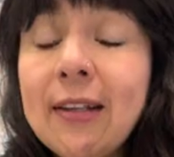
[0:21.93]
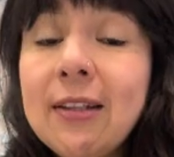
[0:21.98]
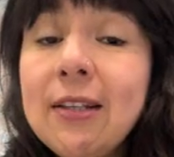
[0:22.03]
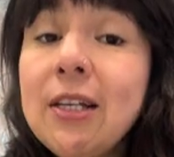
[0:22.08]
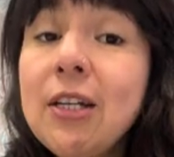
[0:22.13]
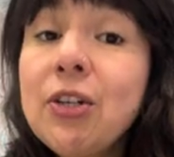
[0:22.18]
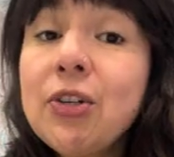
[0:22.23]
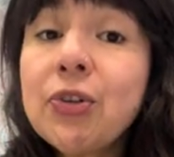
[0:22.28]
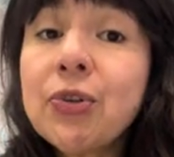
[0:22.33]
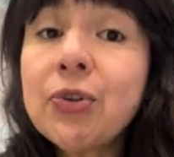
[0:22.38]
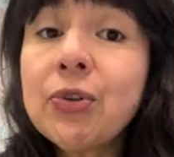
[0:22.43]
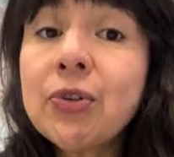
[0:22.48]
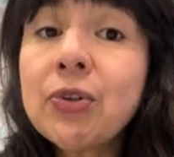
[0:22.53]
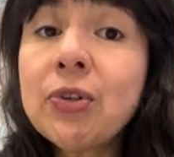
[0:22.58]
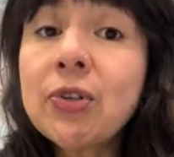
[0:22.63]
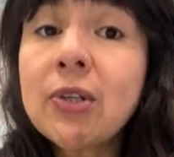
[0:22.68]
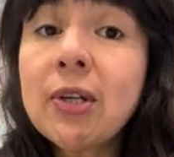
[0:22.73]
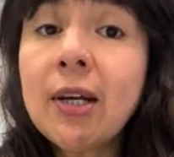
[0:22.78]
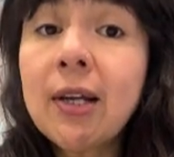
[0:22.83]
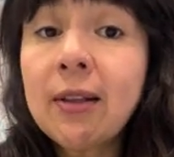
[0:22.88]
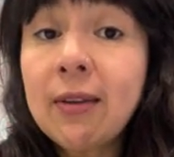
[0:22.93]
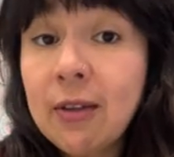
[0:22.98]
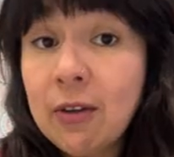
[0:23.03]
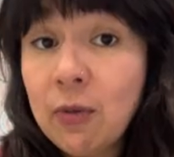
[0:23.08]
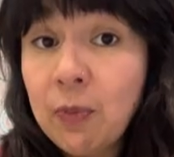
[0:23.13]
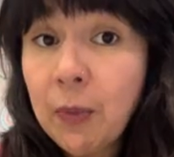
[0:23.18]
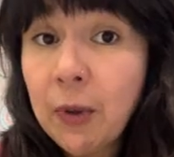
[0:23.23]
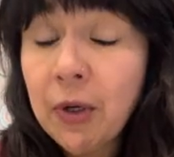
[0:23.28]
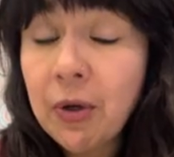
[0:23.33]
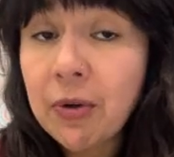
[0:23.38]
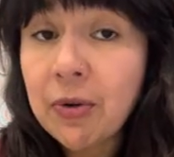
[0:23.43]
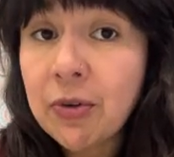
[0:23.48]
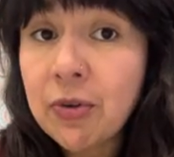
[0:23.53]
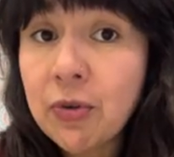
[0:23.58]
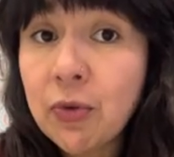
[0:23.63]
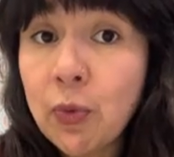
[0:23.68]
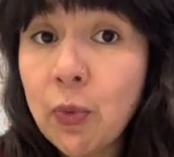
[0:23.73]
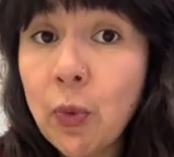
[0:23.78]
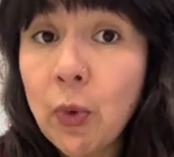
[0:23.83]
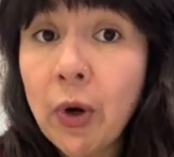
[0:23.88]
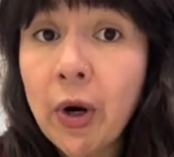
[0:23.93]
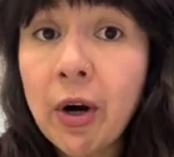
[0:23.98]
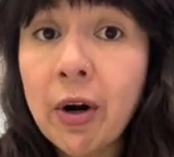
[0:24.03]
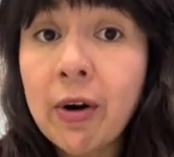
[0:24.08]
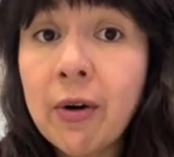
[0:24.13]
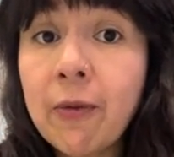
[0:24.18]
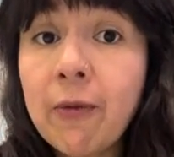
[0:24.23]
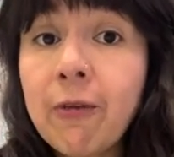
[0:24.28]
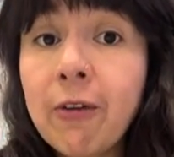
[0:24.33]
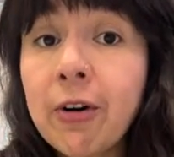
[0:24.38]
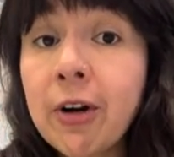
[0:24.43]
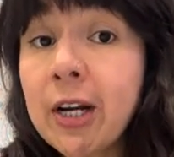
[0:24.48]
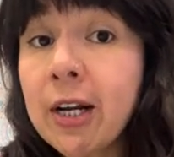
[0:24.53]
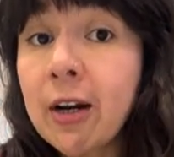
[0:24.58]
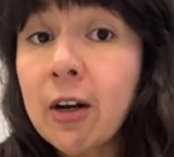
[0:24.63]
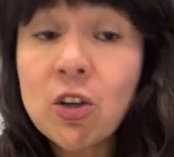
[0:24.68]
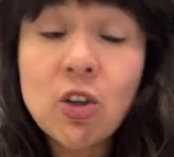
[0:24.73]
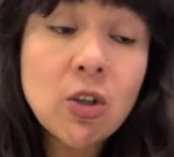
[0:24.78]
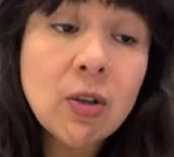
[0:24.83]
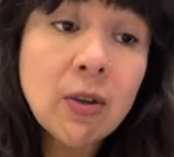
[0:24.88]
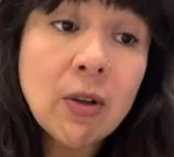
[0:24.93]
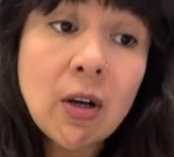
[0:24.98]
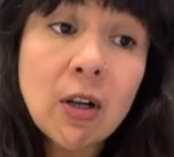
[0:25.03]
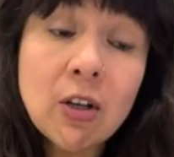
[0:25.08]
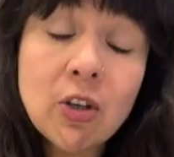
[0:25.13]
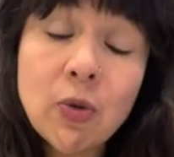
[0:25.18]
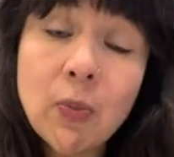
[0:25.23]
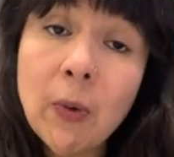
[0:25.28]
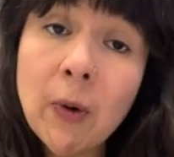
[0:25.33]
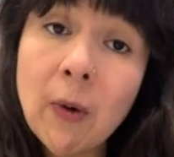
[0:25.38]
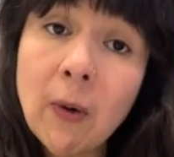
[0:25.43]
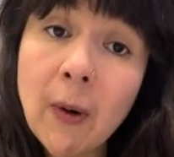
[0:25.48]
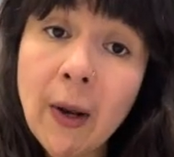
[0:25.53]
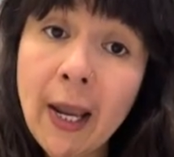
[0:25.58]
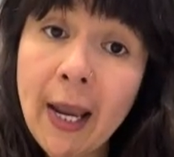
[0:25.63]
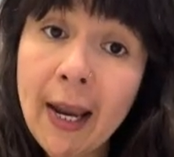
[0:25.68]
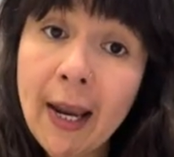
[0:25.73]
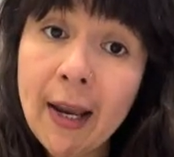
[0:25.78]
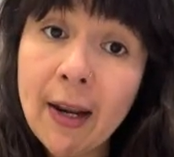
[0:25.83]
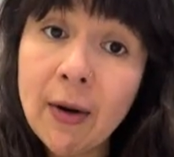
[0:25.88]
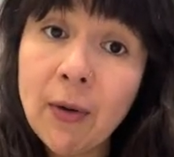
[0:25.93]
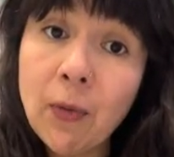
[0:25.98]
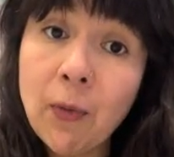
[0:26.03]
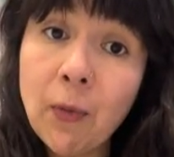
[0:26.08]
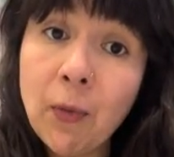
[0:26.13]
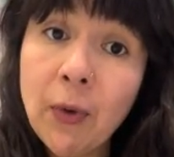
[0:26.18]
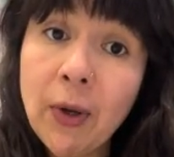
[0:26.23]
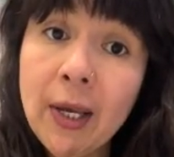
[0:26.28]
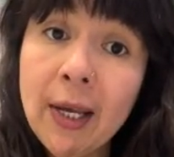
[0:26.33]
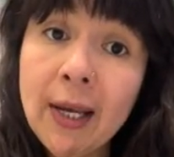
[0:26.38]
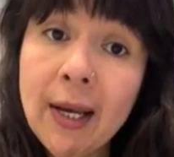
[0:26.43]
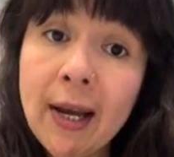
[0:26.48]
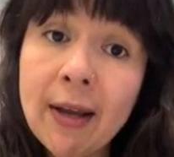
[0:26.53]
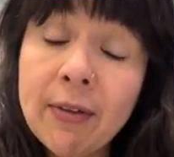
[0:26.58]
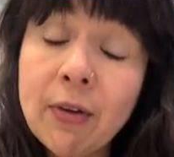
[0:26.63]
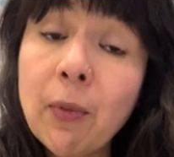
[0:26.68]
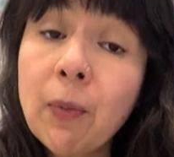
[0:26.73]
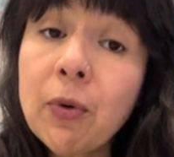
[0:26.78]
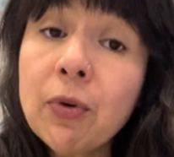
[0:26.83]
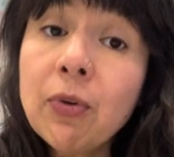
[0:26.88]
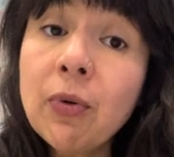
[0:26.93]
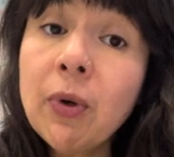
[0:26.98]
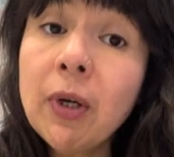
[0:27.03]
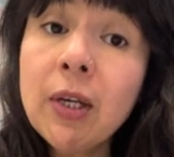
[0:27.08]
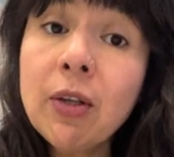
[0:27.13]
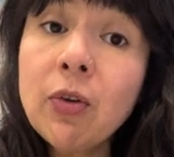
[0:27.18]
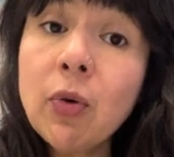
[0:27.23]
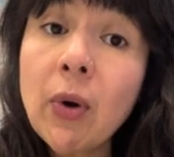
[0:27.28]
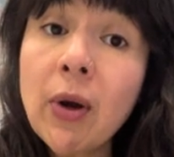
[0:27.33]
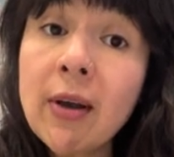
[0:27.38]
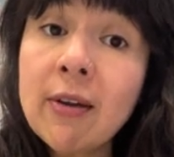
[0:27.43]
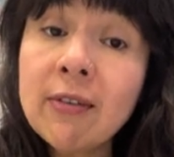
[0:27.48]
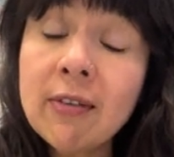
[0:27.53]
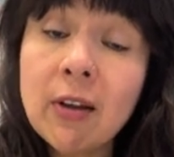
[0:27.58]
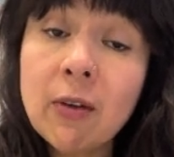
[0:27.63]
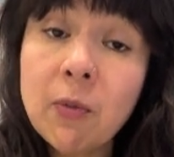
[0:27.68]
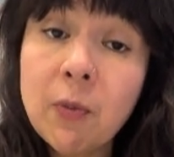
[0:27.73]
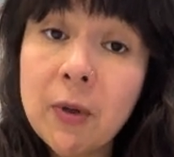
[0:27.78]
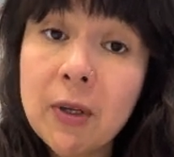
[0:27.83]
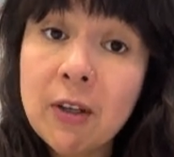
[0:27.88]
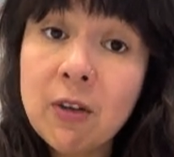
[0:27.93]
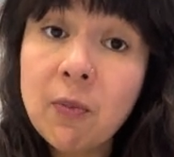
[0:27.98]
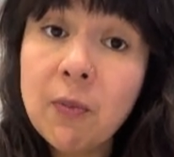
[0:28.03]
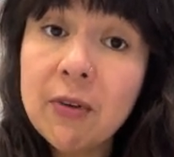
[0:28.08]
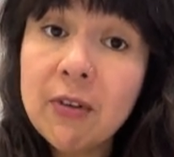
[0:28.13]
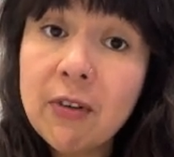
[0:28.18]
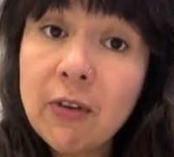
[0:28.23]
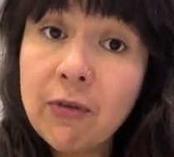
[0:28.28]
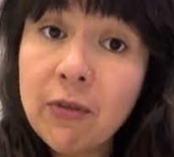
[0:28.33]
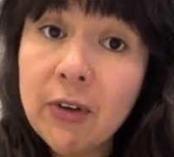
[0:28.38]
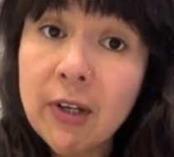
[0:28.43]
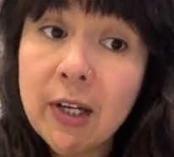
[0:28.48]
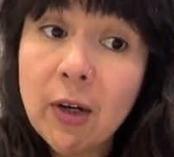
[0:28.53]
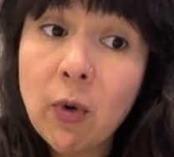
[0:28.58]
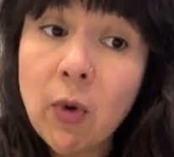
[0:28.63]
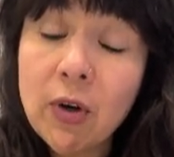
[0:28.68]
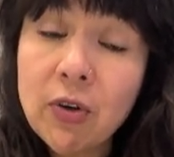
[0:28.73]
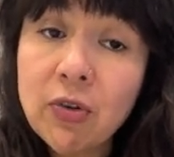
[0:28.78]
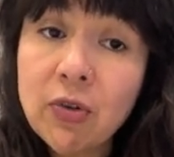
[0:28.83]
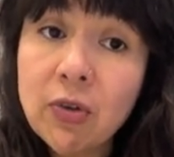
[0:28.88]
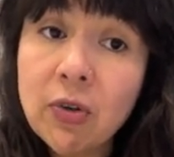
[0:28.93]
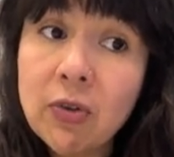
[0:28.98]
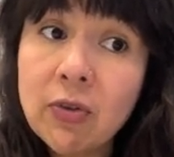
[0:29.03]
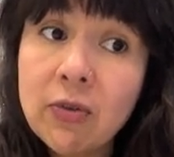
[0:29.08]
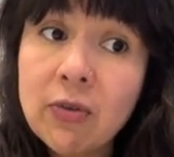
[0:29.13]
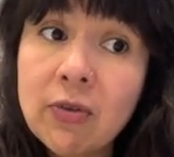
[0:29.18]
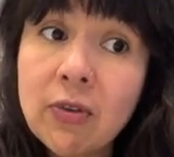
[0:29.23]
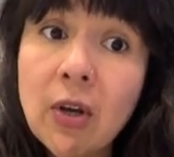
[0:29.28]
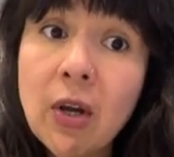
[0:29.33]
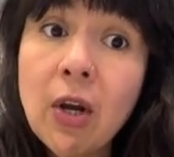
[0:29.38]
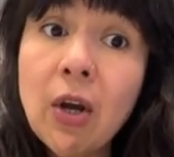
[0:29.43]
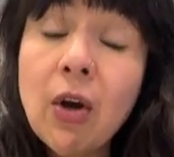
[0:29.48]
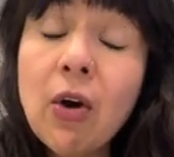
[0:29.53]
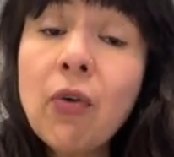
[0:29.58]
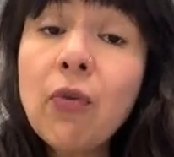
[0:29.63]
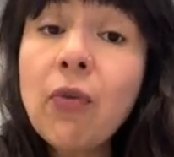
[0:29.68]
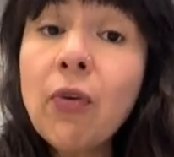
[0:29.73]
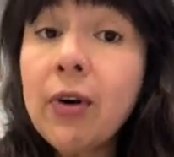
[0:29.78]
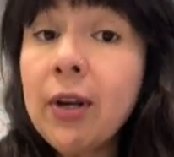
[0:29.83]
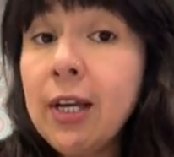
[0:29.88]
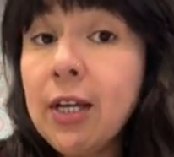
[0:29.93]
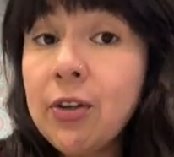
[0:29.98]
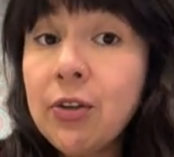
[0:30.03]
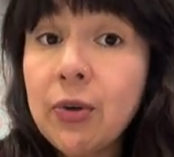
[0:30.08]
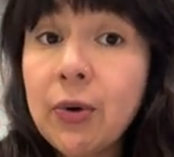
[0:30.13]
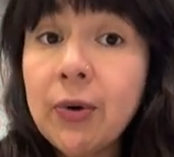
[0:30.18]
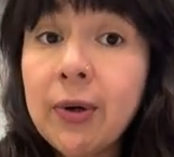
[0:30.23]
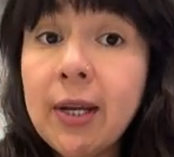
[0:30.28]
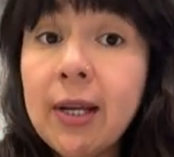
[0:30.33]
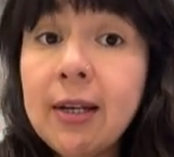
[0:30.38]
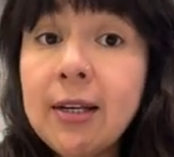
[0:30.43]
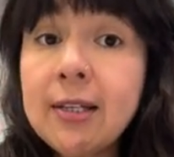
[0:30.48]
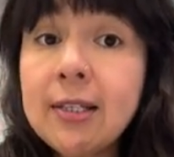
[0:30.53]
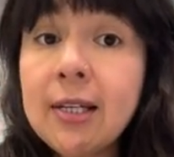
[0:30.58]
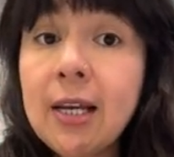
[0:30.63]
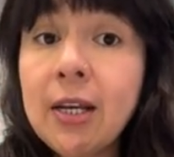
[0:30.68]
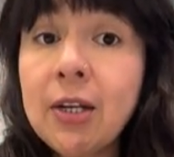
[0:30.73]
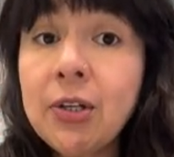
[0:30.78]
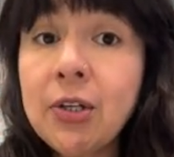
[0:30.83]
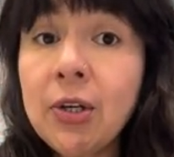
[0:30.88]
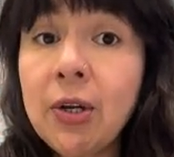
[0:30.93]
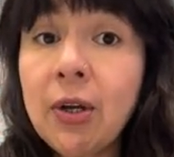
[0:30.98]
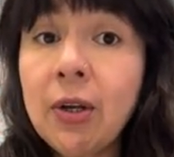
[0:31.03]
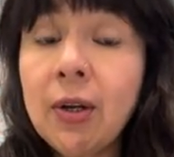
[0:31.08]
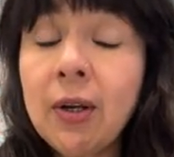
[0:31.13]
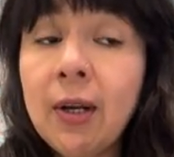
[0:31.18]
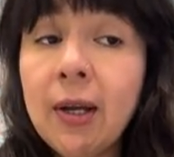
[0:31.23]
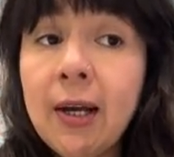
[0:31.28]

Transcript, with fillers: teachers and the speakers were very knowledgeable and we had the opportunity to ask specific questions for each organization.